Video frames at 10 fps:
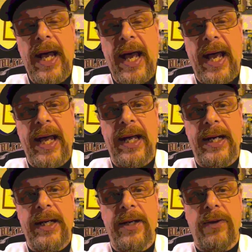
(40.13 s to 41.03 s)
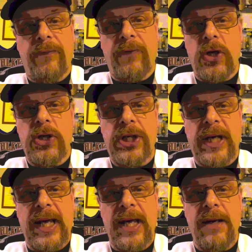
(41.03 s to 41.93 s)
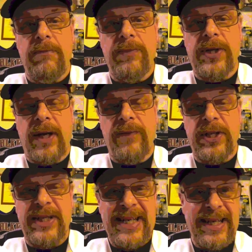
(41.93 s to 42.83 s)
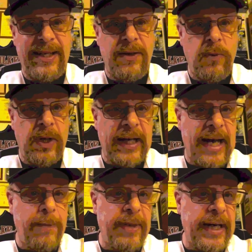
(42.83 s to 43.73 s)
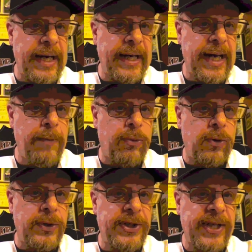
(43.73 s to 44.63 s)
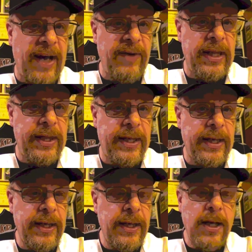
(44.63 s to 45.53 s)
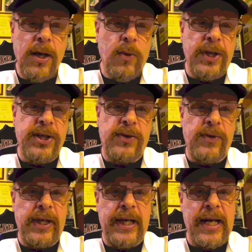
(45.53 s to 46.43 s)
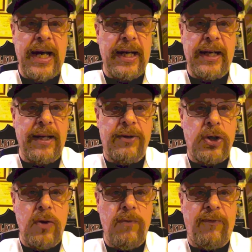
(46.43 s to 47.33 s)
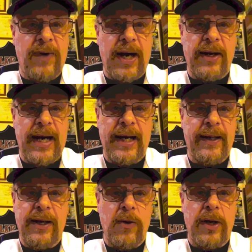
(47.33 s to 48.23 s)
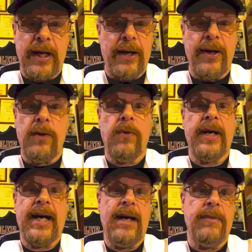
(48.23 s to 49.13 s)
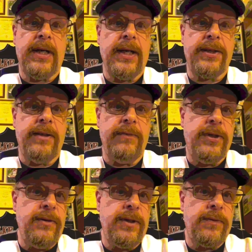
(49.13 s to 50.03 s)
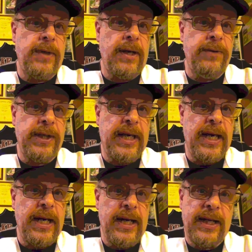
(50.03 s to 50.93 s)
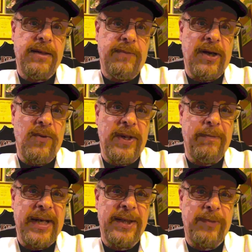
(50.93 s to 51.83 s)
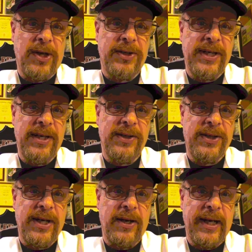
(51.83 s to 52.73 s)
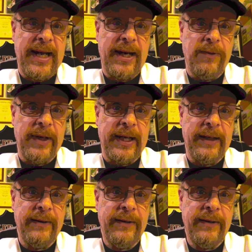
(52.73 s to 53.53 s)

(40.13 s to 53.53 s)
and the first games of the season will happen on April 7th, which is really not too far out of the ordinary to what I'm accustomed to, because when I was a kid, that's about when the baseball season started anyway.